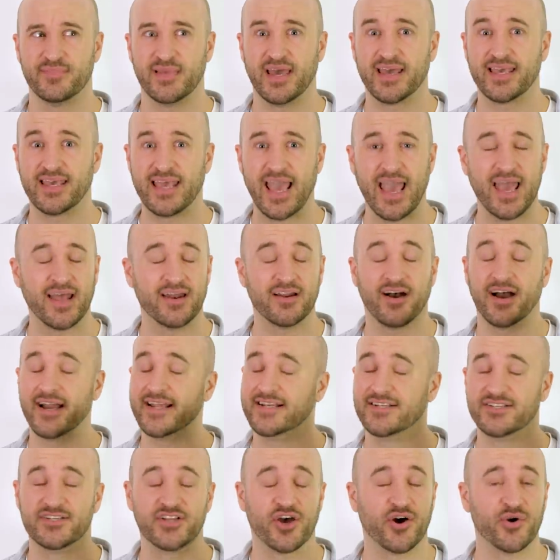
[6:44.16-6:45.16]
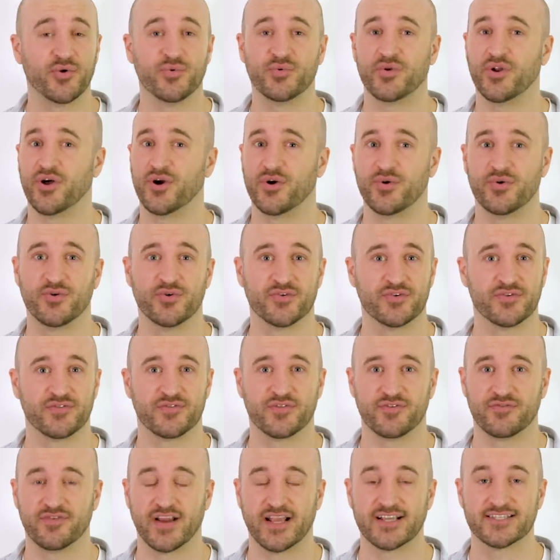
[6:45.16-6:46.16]
Again, I don't know Lord
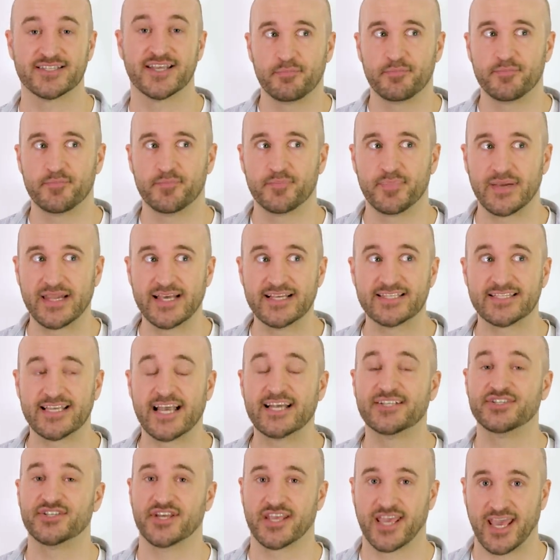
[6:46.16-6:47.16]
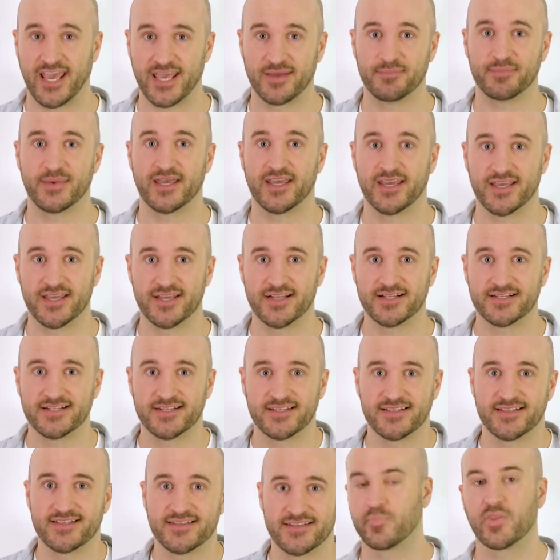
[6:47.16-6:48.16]
of the Rings. Please educate me.
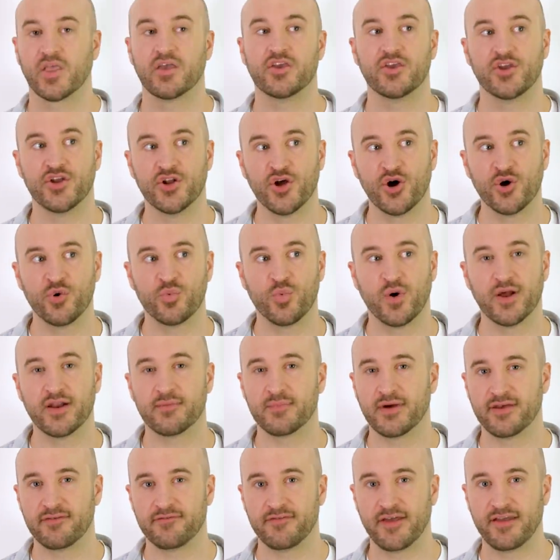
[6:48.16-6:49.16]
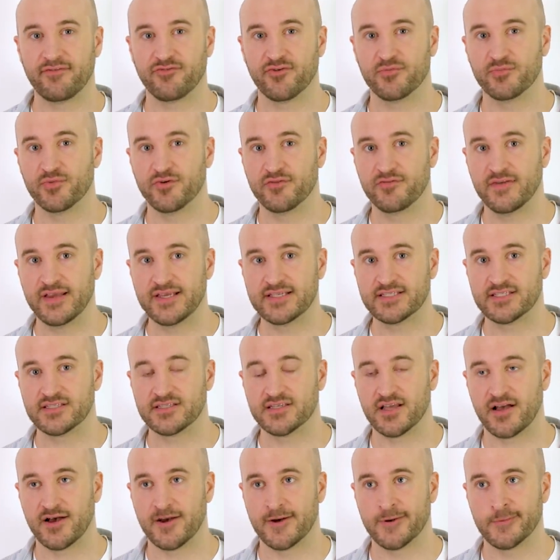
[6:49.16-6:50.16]
You know one of my favorite
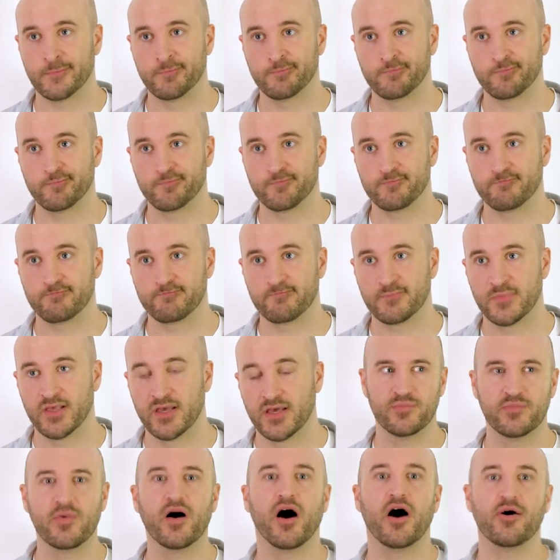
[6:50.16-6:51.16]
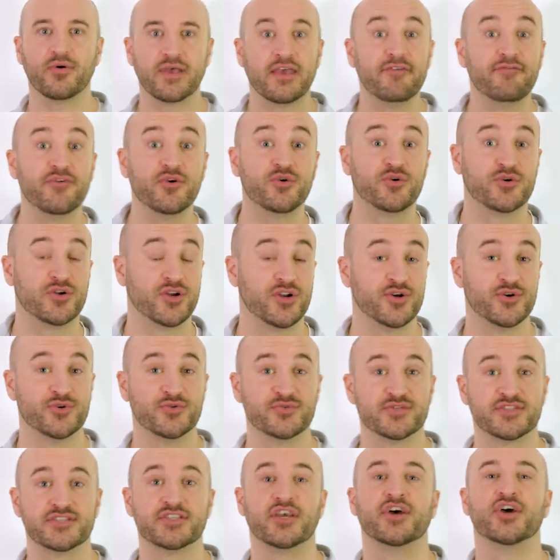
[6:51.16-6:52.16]
movies? I'll give you
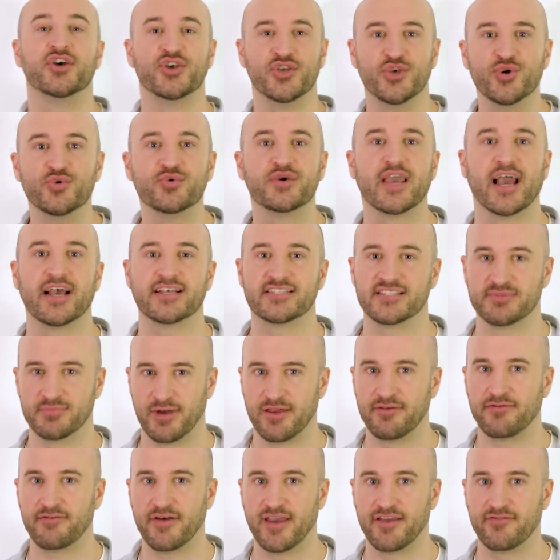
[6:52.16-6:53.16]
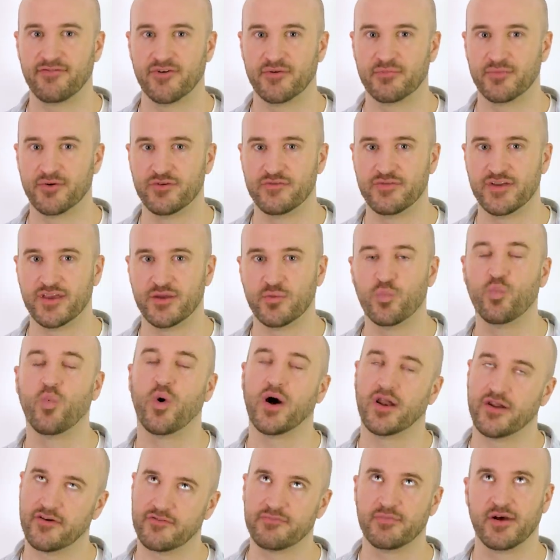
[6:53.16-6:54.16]
clues. You guess my favorite movie.
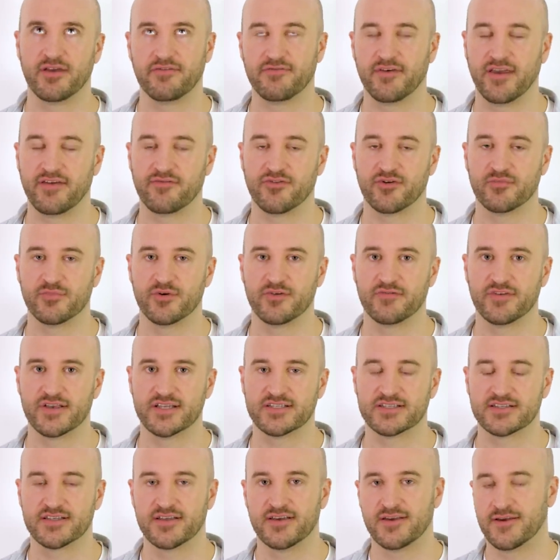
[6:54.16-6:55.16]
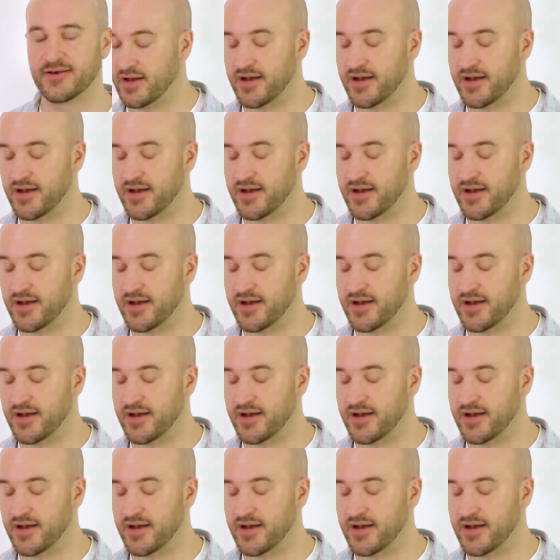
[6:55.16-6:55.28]
One of my favorite movies.